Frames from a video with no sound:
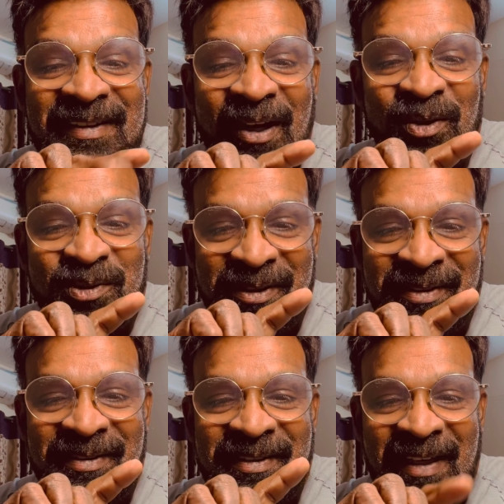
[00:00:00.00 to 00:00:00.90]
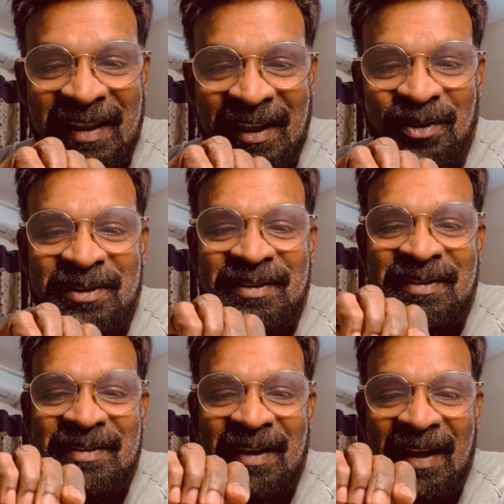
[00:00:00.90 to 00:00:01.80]
thousand, 10,000,
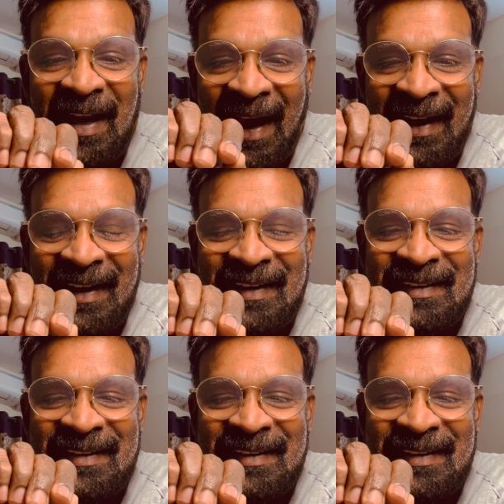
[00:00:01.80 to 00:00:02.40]
lakh,